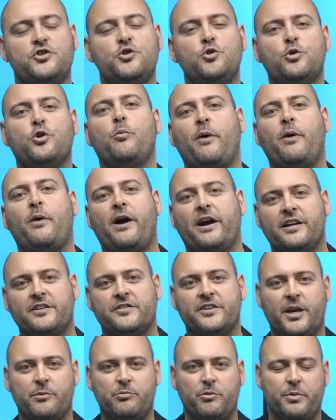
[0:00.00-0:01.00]
Copilot
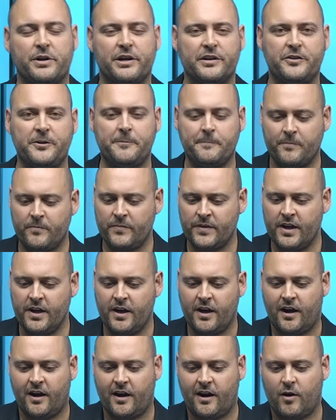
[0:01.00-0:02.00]
capability.
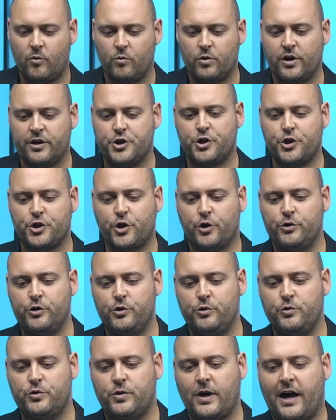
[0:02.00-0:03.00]
We're going to show
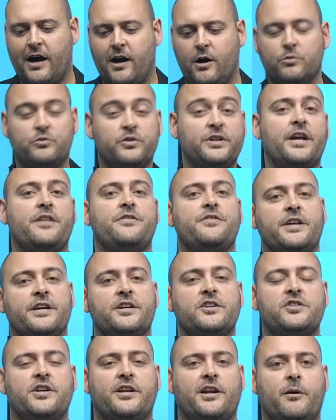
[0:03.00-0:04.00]
you how to get
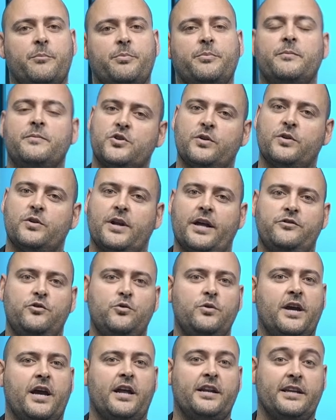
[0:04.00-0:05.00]
things set up so that
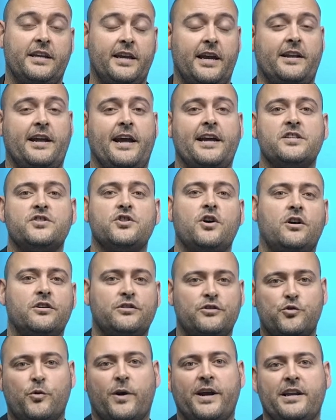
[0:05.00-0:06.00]
you can get
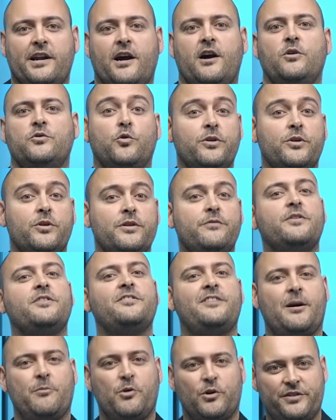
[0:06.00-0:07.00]
hands-on, try it out, or even
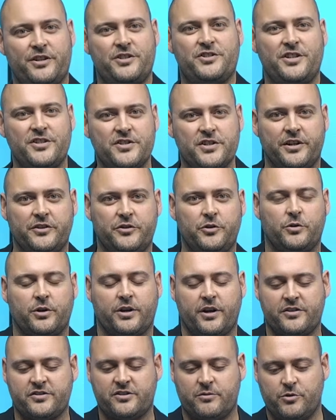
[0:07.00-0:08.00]
demo this easily to your
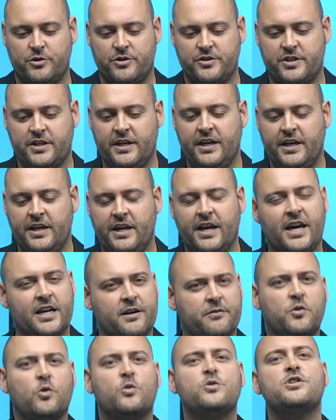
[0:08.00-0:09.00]
customers. And
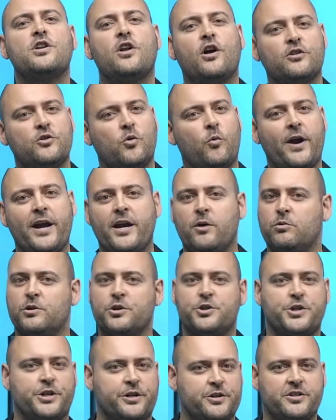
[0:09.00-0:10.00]
of course, along the way, we'll
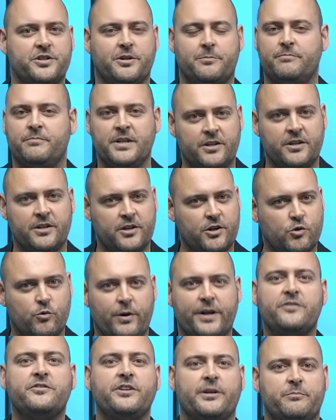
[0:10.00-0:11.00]
share some
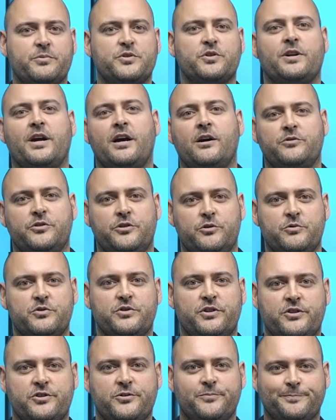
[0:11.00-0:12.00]
great tips on how to use this.